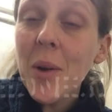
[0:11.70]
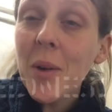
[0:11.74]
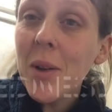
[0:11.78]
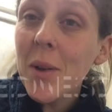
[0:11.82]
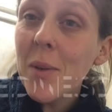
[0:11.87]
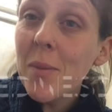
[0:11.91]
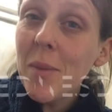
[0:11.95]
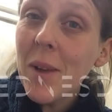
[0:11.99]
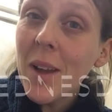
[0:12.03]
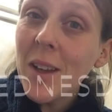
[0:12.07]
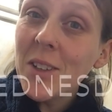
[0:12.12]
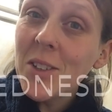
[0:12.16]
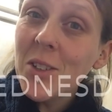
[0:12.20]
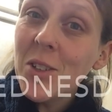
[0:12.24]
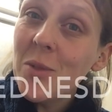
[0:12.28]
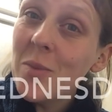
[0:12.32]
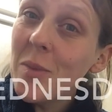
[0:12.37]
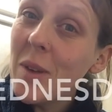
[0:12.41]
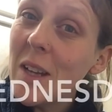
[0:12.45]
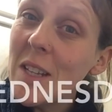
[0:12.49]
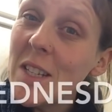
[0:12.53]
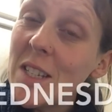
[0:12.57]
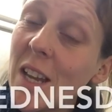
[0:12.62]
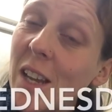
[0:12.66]
welcome back to
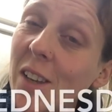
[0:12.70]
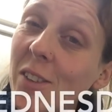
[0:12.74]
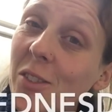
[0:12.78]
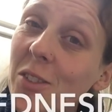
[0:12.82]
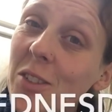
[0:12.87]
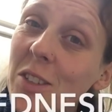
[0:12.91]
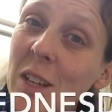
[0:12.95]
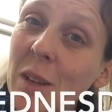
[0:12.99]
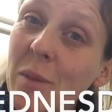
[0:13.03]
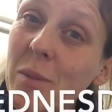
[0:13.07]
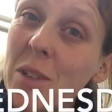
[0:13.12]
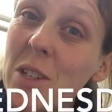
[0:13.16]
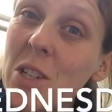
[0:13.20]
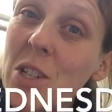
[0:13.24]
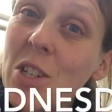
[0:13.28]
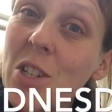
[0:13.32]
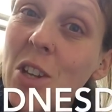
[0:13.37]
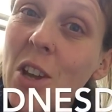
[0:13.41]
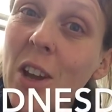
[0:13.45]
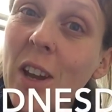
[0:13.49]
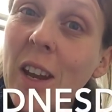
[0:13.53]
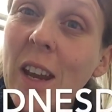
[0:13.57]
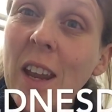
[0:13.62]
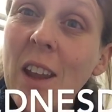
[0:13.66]
my channel, Gemma's
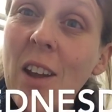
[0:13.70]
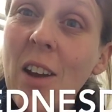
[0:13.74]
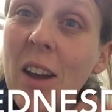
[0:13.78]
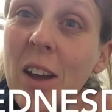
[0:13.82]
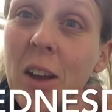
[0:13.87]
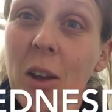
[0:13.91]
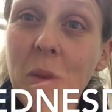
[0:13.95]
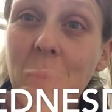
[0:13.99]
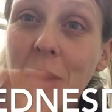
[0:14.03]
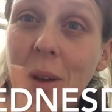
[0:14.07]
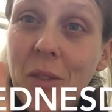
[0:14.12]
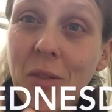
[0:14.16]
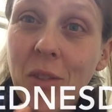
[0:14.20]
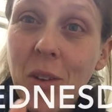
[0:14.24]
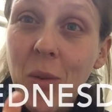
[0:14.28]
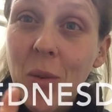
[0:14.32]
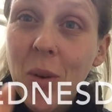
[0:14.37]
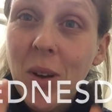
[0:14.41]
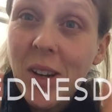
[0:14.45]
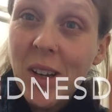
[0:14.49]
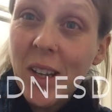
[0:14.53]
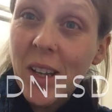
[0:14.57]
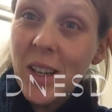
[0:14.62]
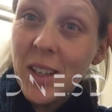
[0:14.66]
Journey. I hope
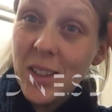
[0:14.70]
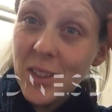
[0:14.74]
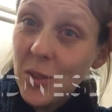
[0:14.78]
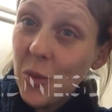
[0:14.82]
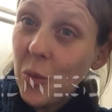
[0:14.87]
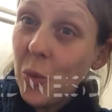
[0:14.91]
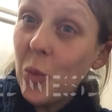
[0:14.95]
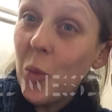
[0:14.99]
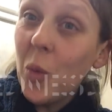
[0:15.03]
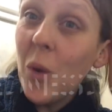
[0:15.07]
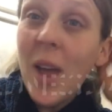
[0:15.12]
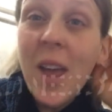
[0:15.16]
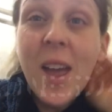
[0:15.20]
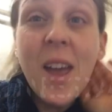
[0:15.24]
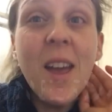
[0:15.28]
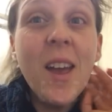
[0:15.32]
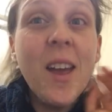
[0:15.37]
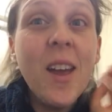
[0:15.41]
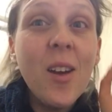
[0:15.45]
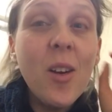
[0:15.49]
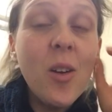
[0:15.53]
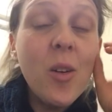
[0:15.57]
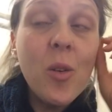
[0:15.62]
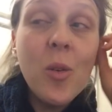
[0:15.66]
everyone is
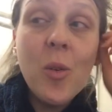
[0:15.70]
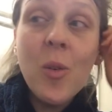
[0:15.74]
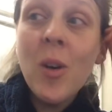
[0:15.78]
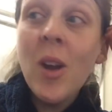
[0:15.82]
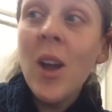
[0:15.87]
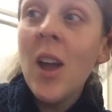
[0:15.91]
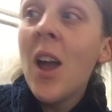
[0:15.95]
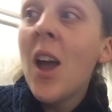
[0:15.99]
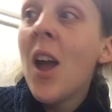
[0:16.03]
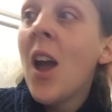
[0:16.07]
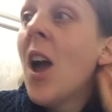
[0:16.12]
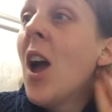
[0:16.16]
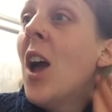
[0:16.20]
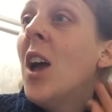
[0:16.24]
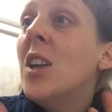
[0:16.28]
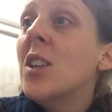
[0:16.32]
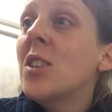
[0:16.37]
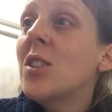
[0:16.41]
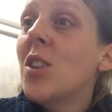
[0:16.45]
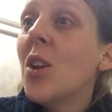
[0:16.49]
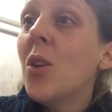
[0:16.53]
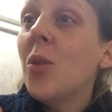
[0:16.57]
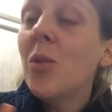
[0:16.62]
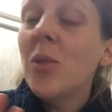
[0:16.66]
well.
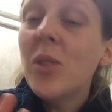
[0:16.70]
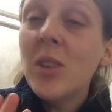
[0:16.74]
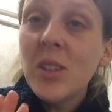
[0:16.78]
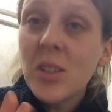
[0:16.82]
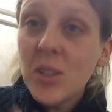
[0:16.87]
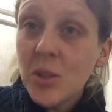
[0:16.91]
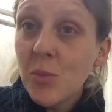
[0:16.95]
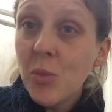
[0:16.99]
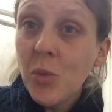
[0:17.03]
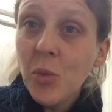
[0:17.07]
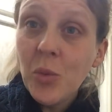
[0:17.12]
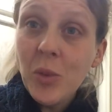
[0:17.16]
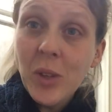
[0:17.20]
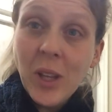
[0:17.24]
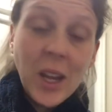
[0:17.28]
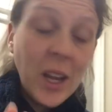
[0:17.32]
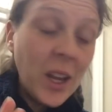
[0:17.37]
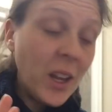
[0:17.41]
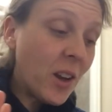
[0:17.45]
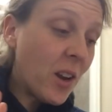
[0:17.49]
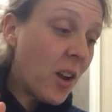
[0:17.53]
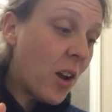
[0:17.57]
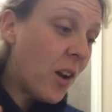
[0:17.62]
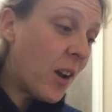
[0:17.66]
So this
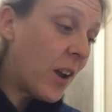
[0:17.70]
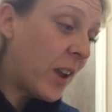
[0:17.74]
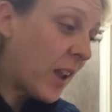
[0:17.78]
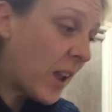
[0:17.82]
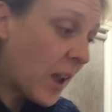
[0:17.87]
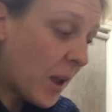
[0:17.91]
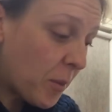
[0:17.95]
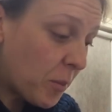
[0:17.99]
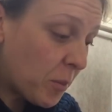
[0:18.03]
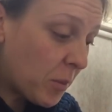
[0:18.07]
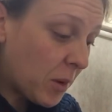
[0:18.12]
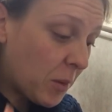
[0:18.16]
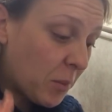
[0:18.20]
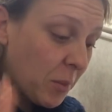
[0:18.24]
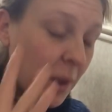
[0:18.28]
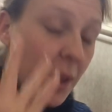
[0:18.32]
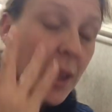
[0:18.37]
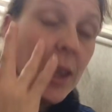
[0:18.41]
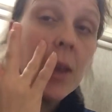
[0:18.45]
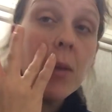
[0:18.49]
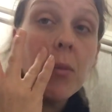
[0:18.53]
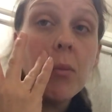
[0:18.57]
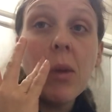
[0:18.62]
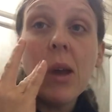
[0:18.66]
morning I am
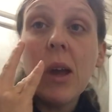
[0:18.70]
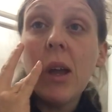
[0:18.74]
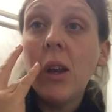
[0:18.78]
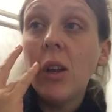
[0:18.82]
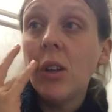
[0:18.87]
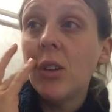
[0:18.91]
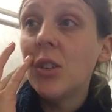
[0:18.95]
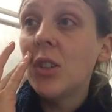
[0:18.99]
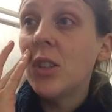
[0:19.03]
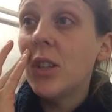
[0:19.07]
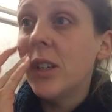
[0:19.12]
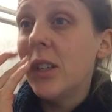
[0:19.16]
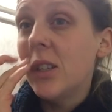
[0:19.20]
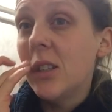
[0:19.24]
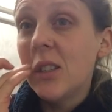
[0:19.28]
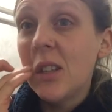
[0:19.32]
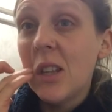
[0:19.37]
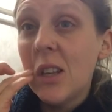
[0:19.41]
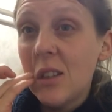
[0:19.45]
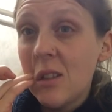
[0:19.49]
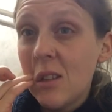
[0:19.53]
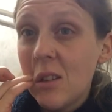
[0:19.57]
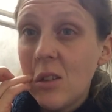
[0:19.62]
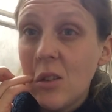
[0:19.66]
making packed lunches
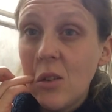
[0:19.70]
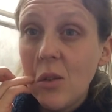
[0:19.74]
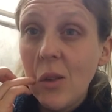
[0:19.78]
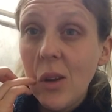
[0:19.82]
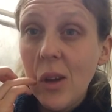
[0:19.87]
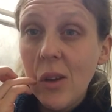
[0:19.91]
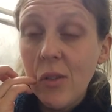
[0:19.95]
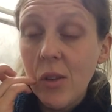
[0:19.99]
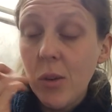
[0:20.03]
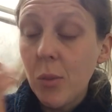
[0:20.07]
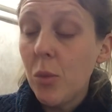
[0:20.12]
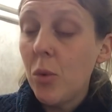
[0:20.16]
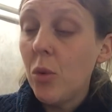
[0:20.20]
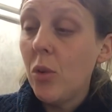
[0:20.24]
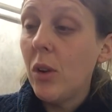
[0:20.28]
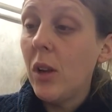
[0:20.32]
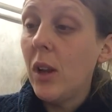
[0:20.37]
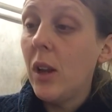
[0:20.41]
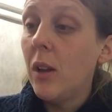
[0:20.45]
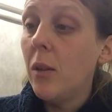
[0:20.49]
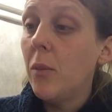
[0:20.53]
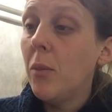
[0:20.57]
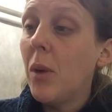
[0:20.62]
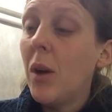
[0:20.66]
as I do every
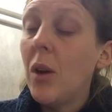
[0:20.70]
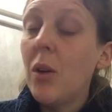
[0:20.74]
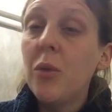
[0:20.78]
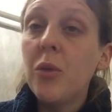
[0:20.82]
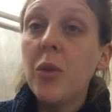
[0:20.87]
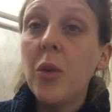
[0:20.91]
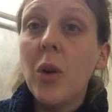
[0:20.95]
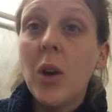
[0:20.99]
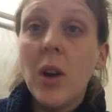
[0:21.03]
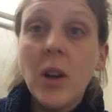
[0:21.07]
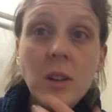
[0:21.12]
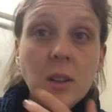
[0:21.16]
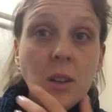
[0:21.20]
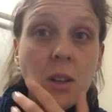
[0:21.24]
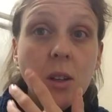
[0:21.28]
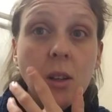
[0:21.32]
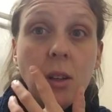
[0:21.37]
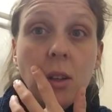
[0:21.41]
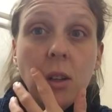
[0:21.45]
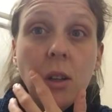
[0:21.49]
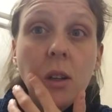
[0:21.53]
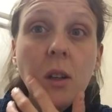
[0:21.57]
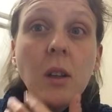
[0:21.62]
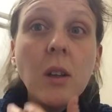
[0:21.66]
morning, but I thought
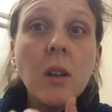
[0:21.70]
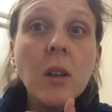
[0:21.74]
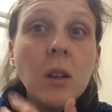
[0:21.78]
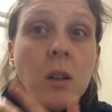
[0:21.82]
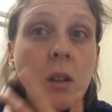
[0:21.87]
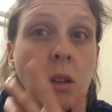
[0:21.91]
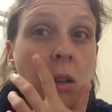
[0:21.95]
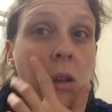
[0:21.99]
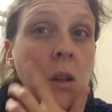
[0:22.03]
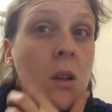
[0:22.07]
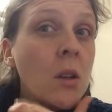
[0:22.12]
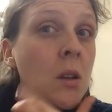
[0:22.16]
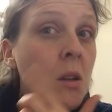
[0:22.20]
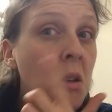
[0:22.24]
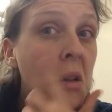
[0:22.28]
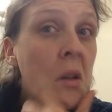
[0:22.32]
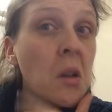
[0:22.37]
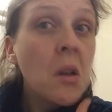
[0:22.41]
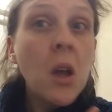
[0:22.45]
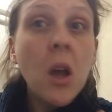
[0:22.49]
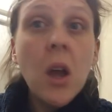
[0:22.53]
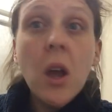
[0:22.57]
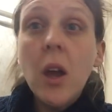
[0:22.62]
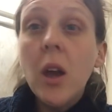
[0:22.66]

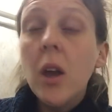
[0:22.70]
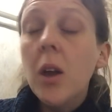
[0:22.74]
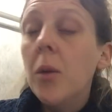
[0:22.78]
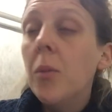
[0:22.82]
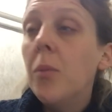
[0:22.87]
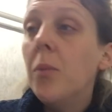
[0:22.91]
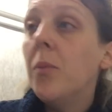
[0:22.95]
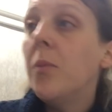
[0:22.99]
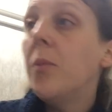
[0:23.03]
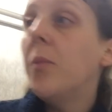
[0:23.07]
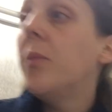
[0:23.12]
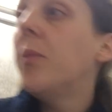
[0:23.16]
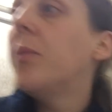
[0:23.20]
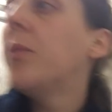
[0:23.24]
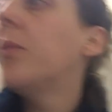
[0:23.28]
I'd